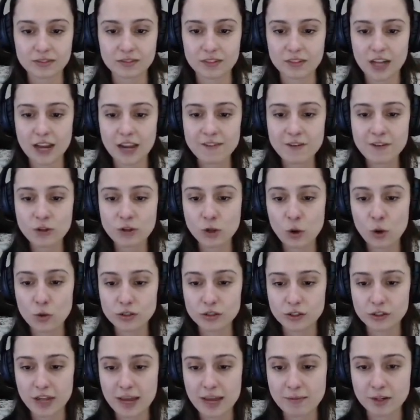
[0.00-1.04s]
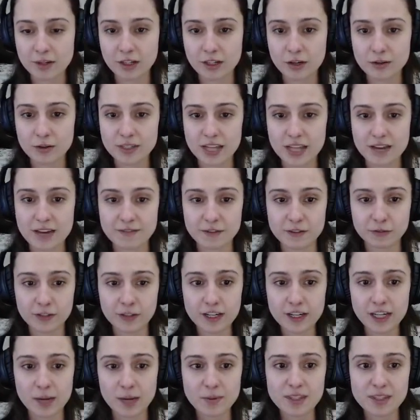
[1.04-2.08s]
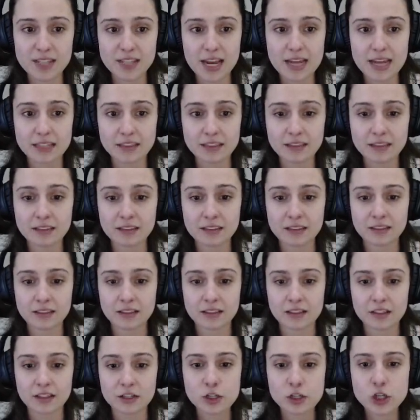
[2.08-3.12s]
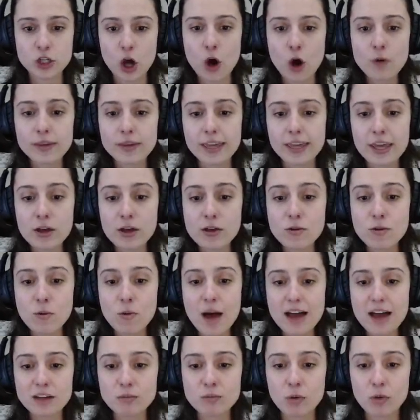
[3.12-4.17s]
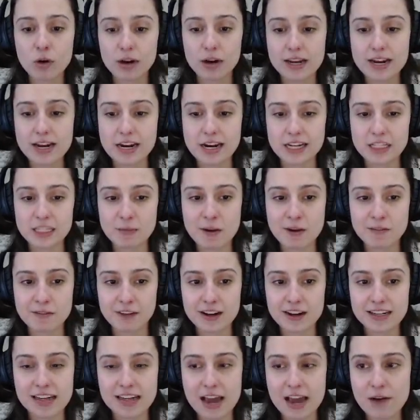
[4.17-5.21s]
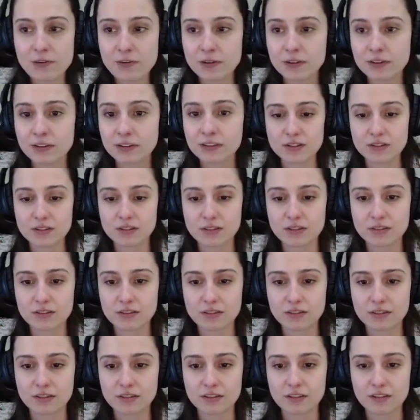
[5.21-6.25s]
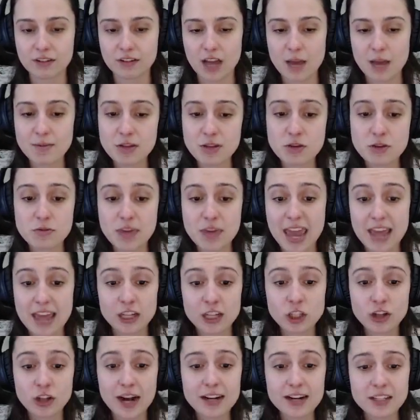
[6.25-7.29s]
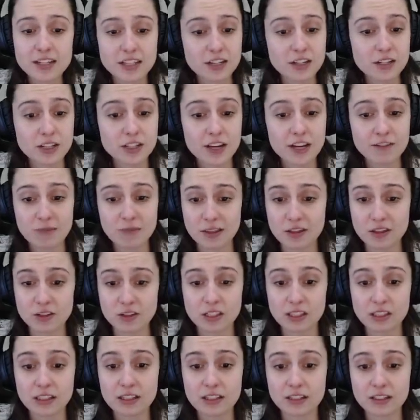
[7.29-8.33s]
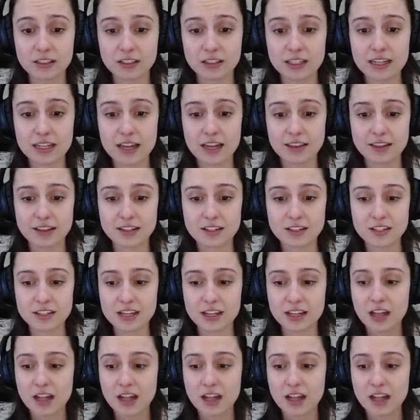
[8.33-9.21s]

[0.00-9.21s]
I feel cold. Okay, I'm gonna go inside. Feel free to come inside. Don't kill the wild boar here. It's my friend now. I mean, you can try to steal stuff, but there's literally nothing to steal.